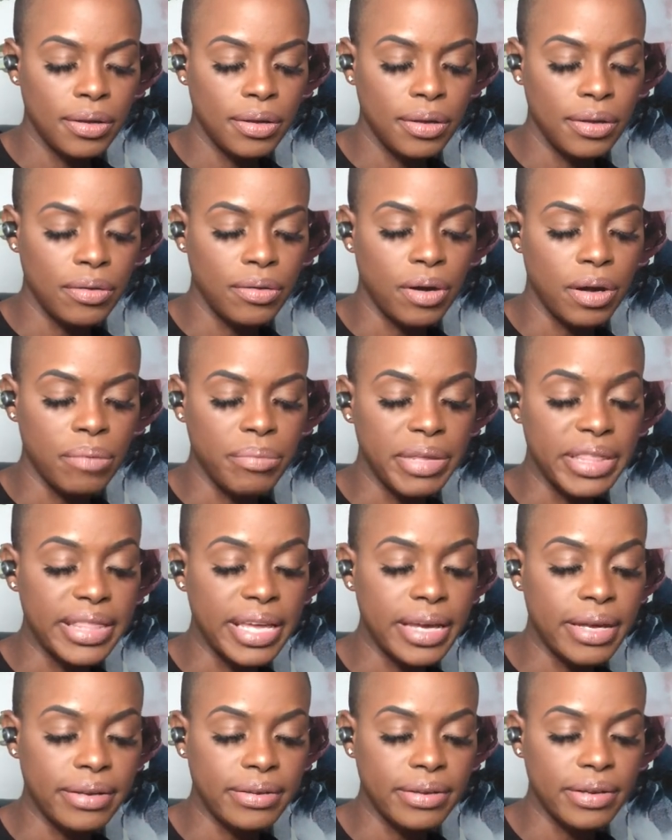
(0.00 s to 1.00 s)
you're going to be
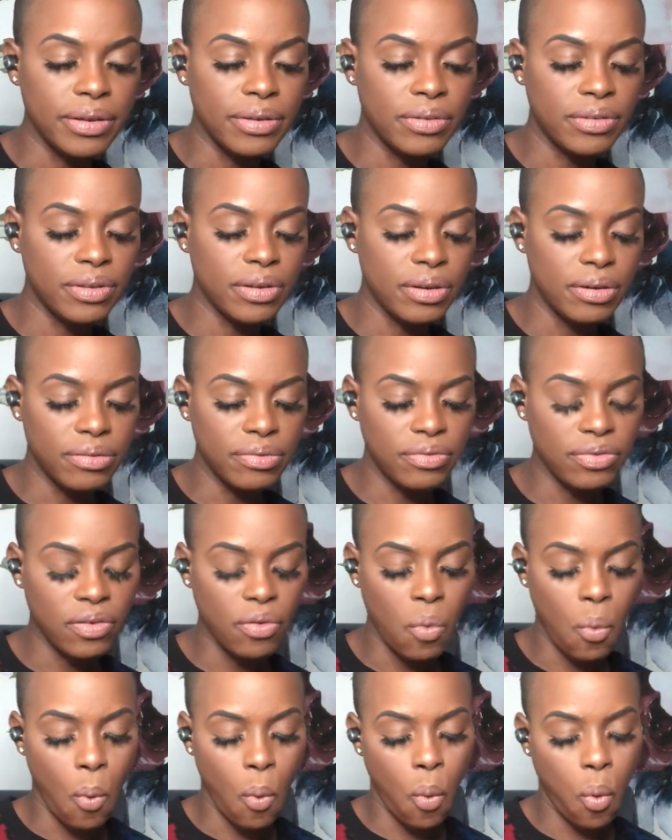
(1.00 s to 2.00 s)
thinking to yourself,
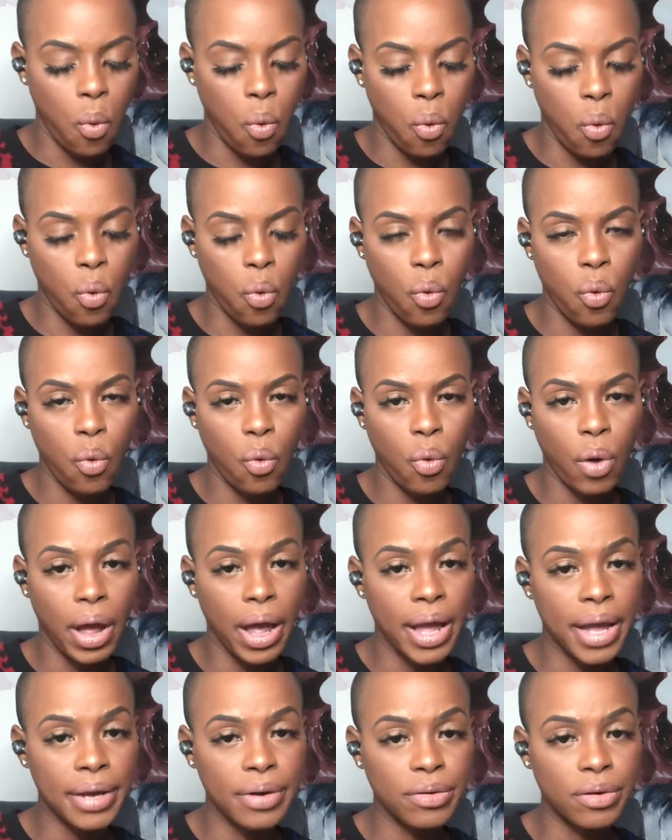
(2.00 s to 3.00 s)

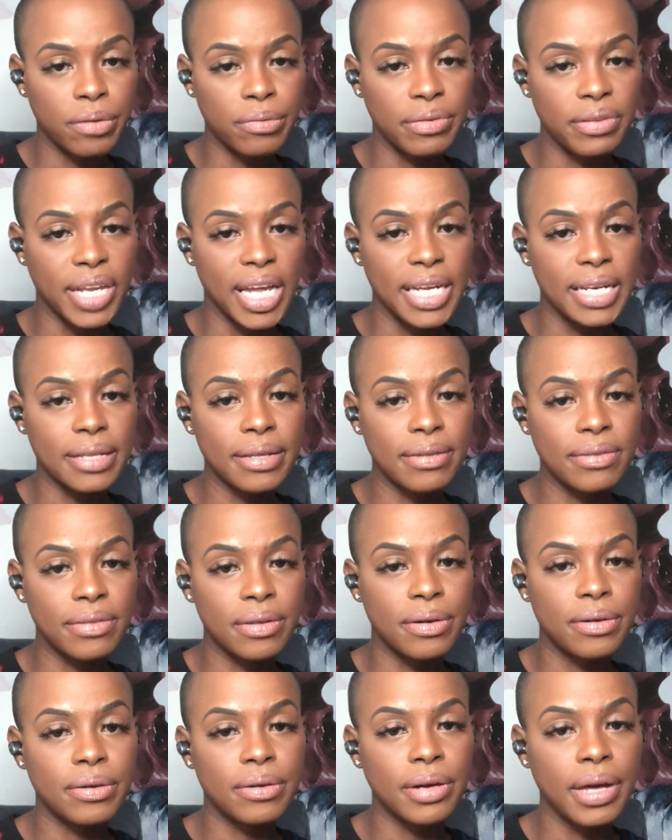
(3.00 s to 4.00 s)
I ain't know it was like this
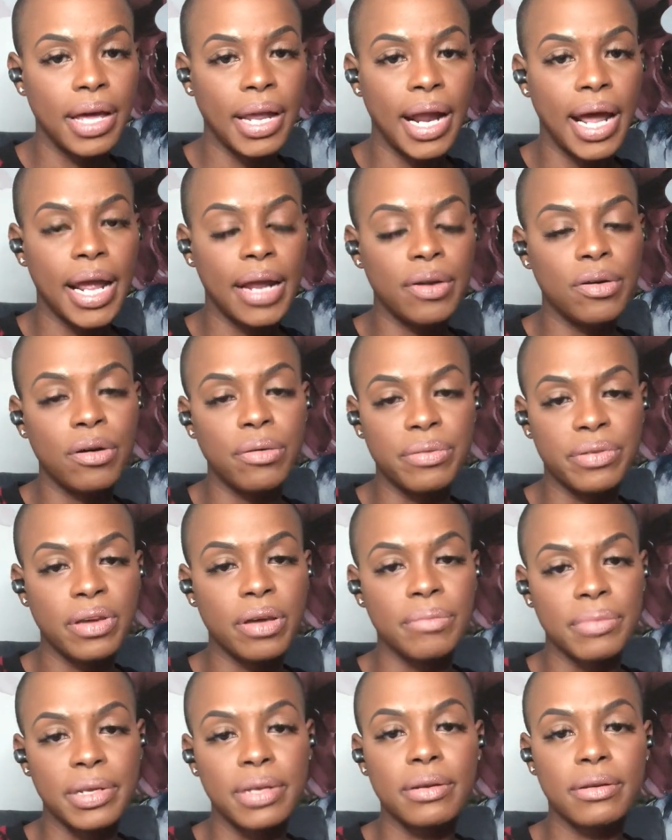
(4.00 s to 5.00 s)
though. And I ain't know it was
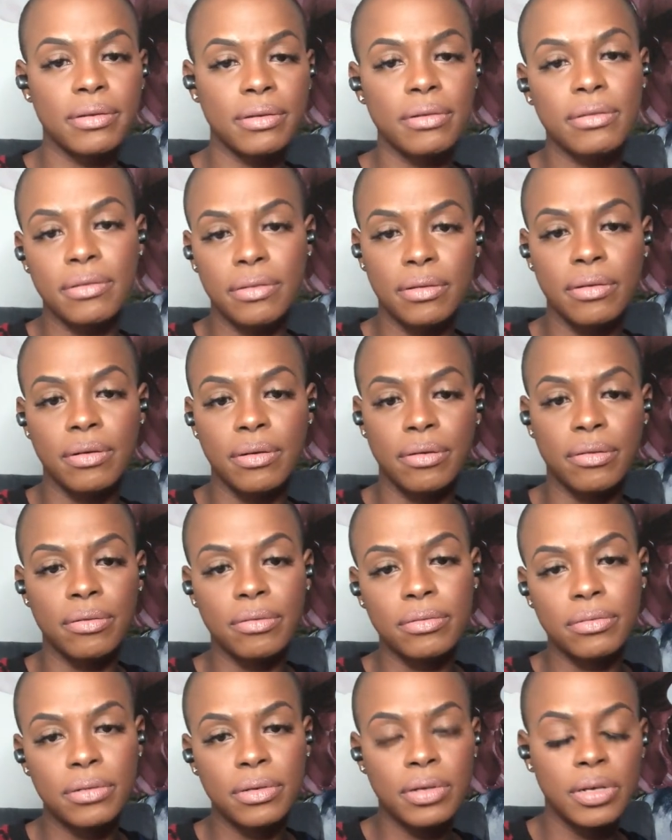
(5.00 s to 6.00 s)
coming, you know,
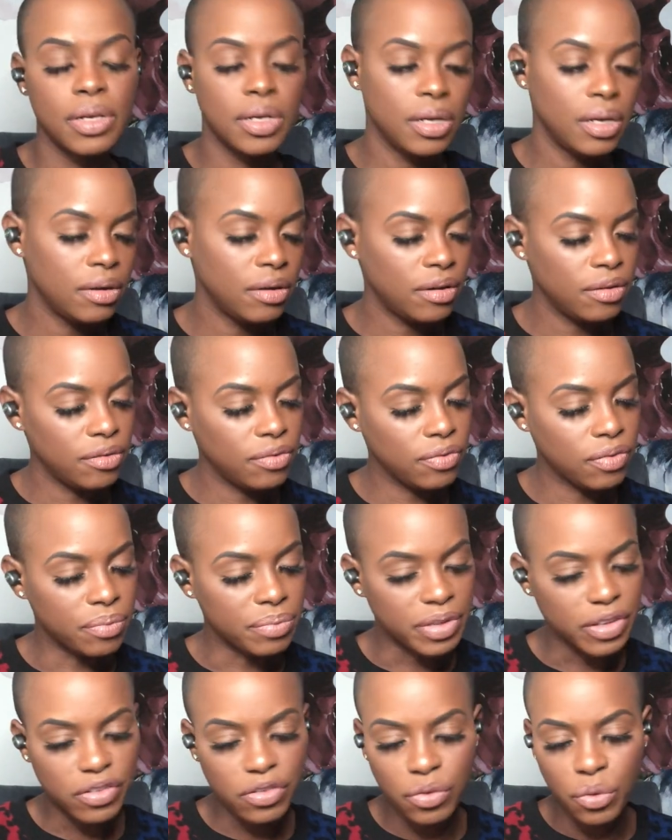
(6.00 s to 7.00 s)
from
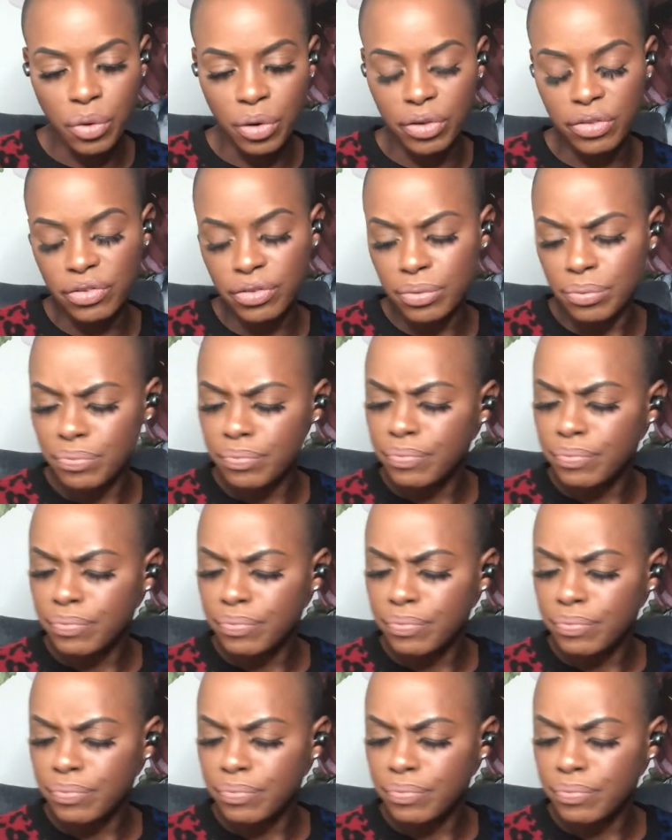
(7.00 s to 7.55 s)
this source.